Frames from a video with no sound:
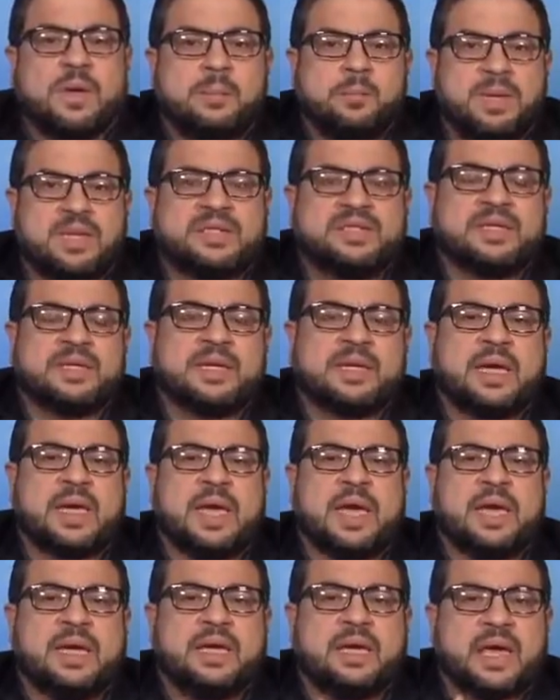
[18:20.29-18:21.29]
building
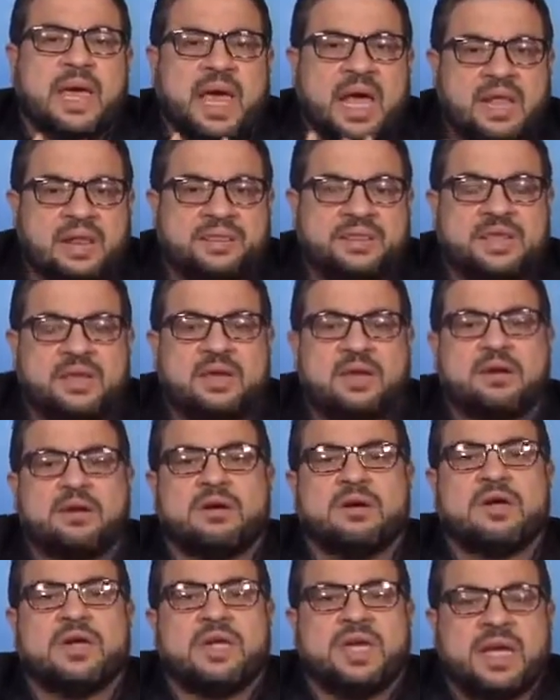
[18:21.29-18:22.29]
a
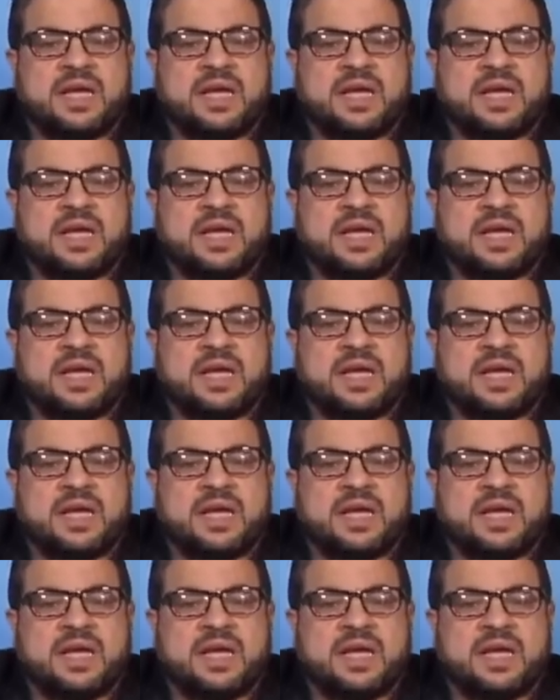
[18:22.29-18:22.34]
healthier,